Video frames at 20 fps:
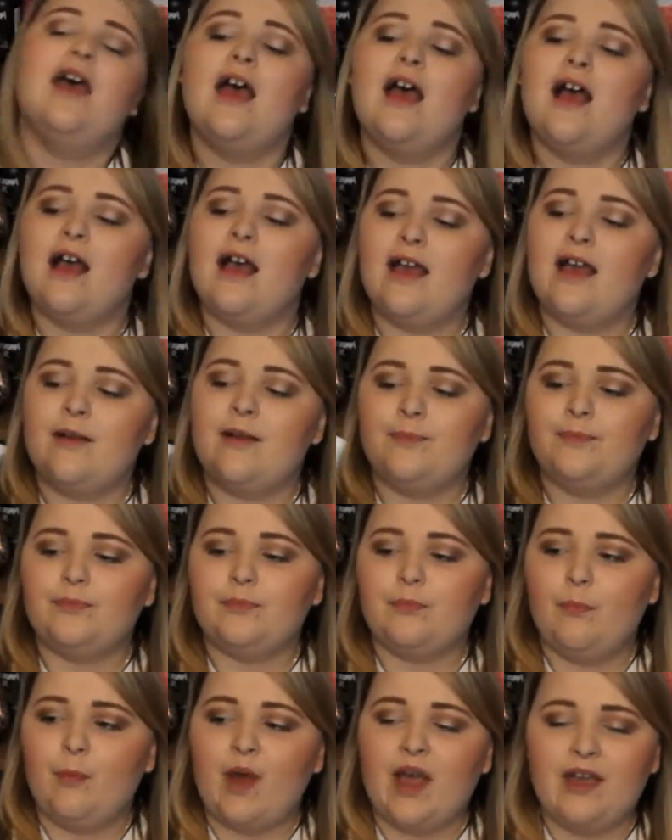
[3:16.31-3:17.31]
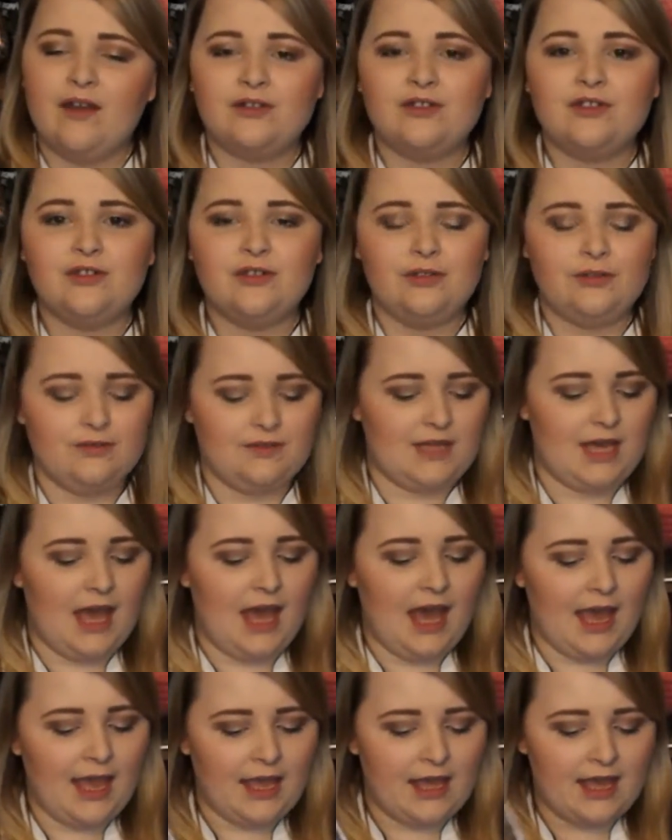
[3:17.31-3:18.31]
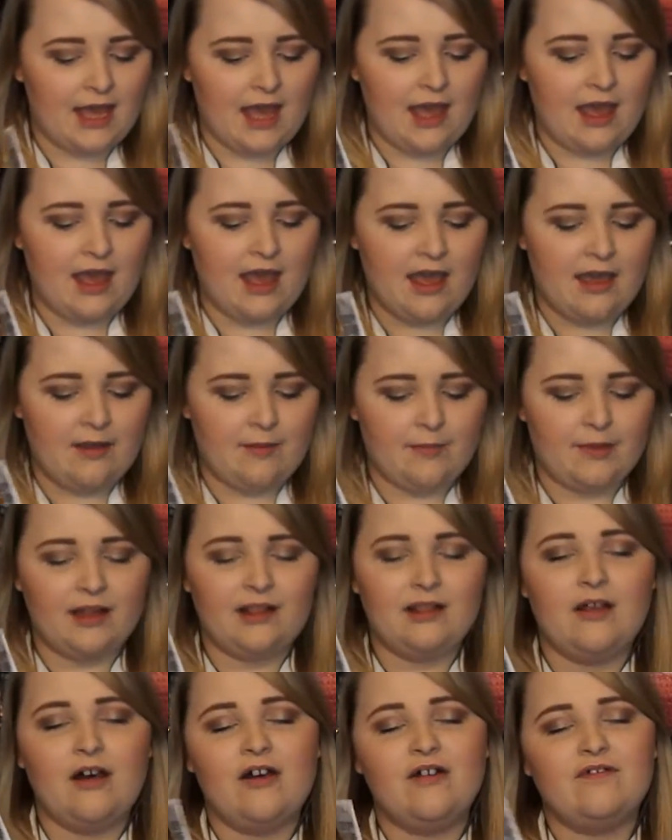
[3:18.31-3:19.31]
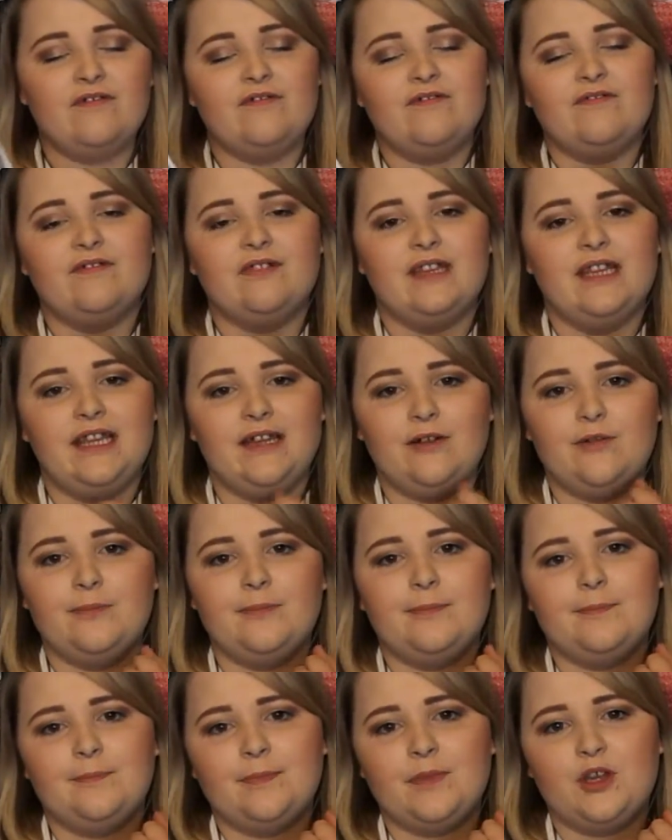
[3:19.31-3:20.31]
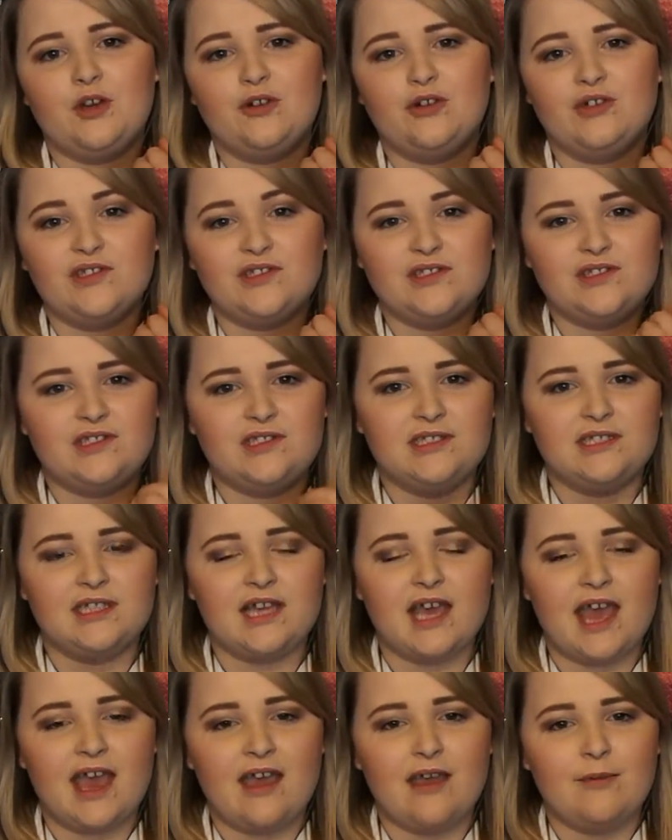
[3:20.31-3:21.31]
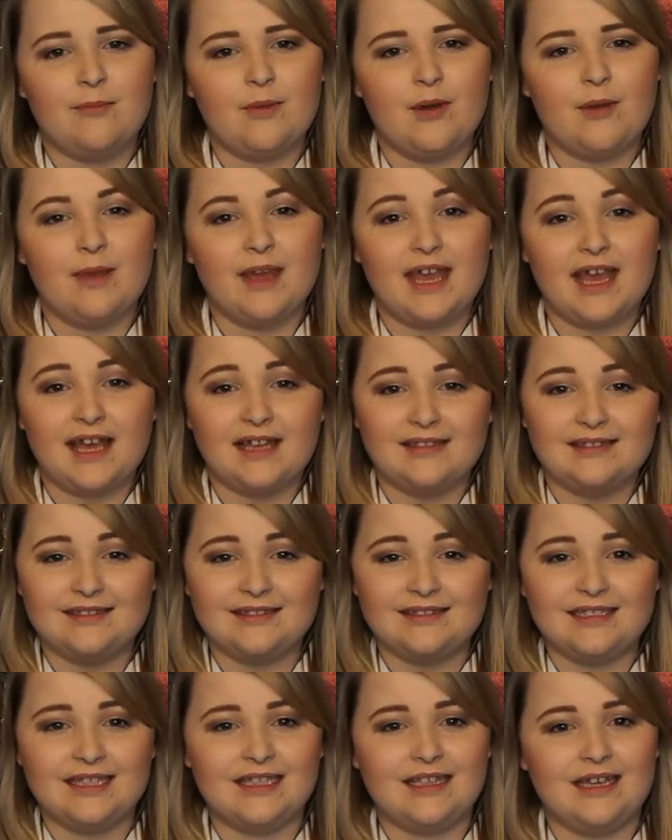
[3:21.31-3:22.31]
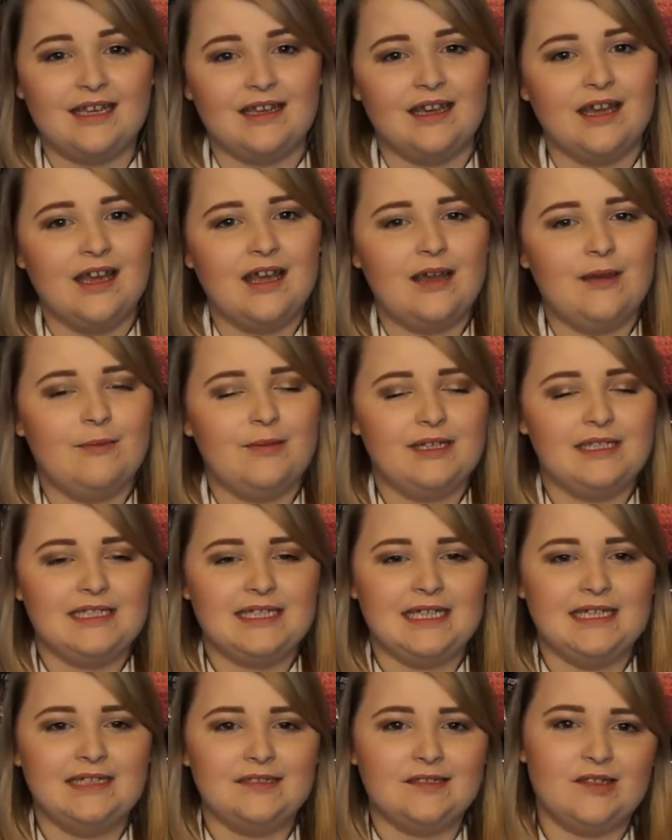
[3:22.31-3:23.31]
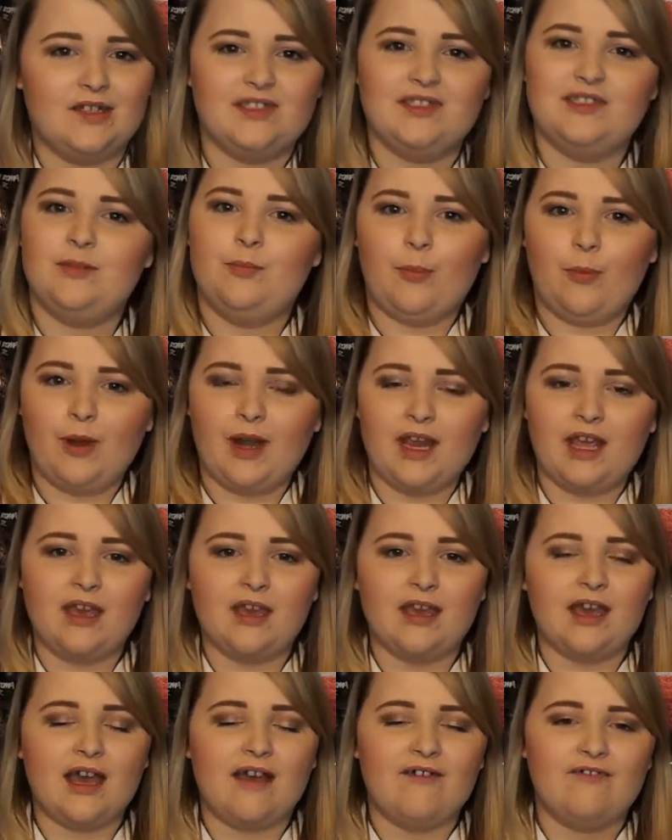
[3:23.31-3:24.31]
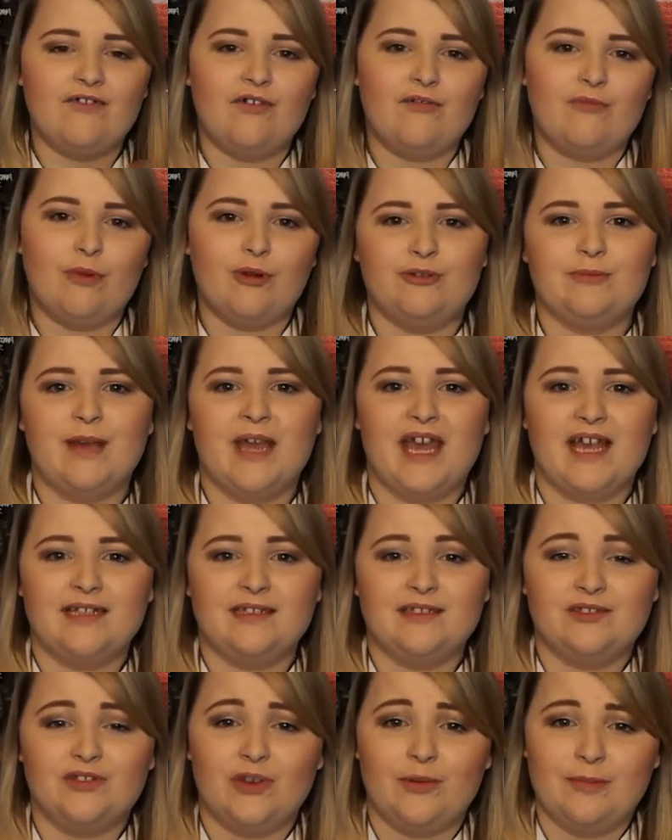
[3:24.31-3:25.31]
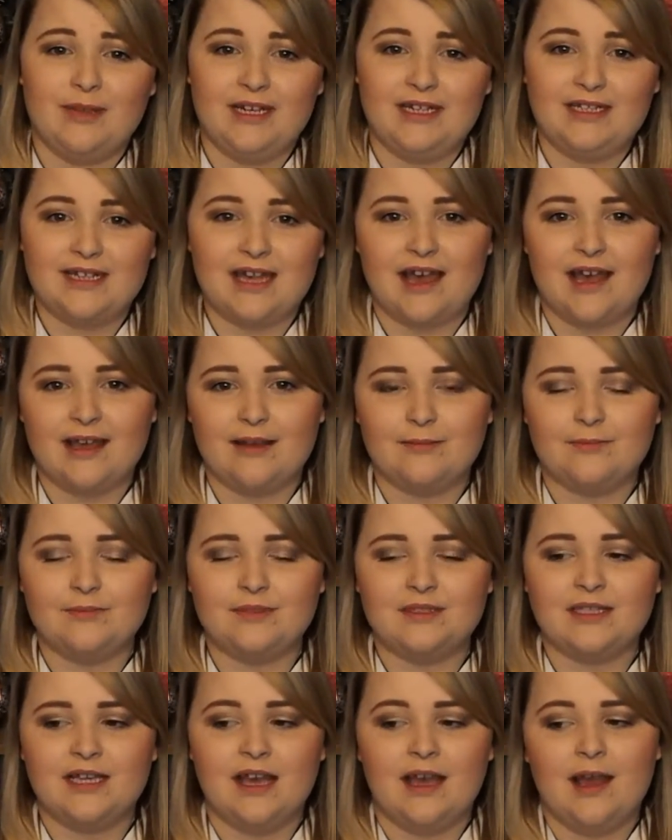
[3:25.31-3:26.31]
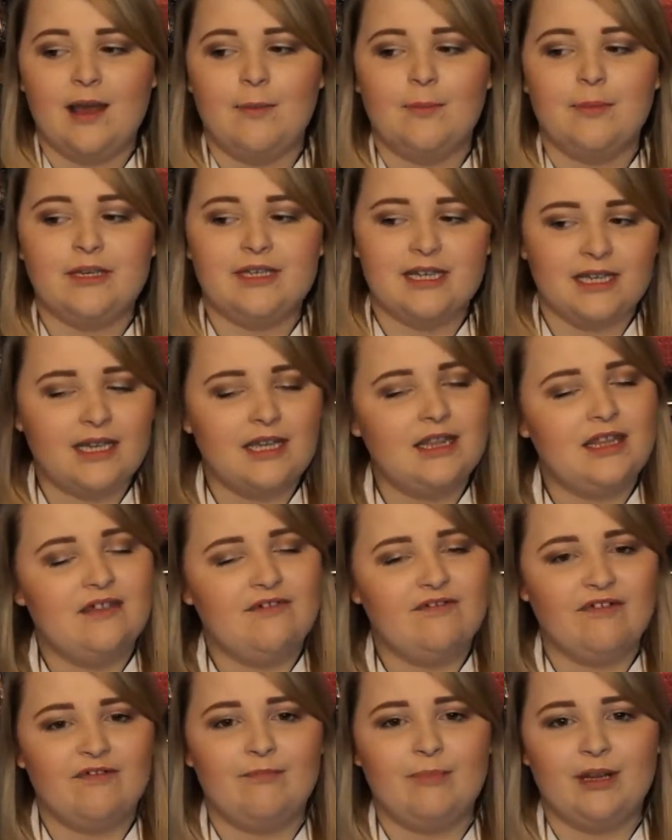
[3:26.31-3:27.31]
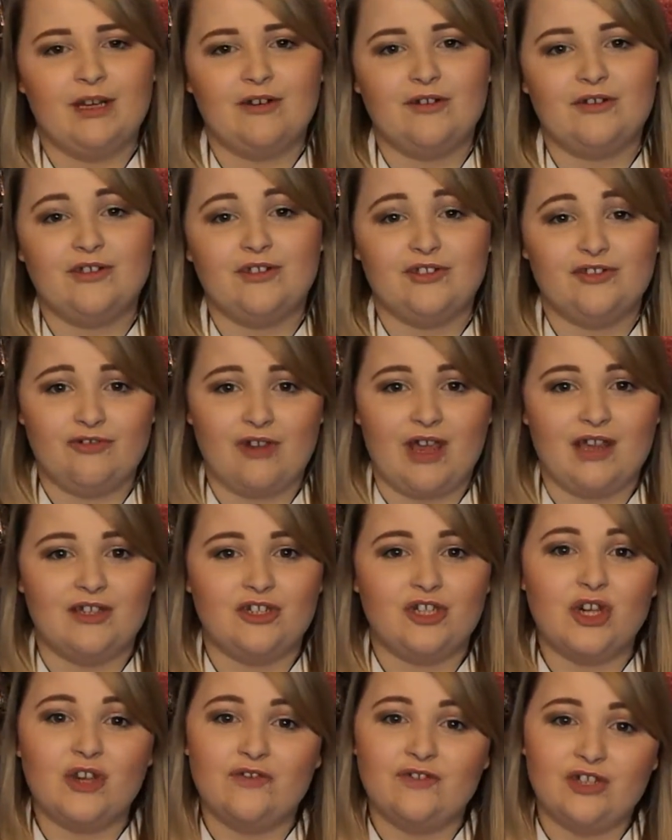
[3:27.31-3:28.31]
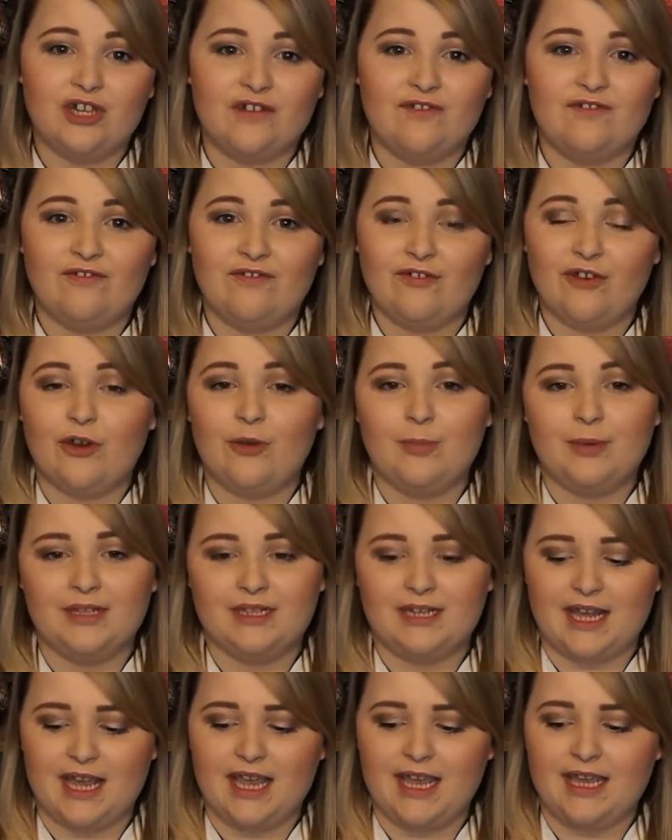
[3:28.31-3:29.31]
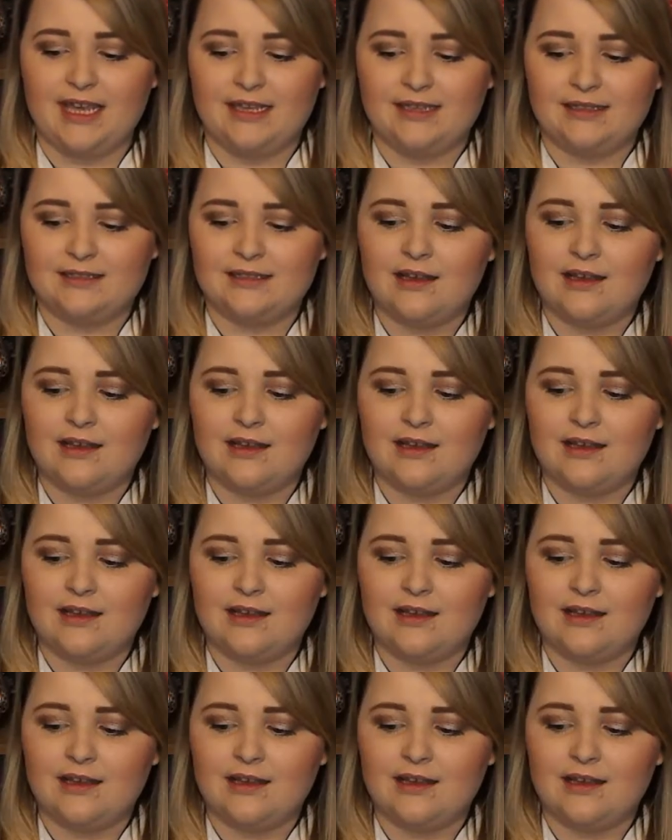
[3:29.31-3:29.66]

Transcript: But I also use it, I get a lot of little cuts on my hands, and like my skin starts to break after I've washed my hands so many times, particularly if I've been on a stretch of shifts for a couple of days.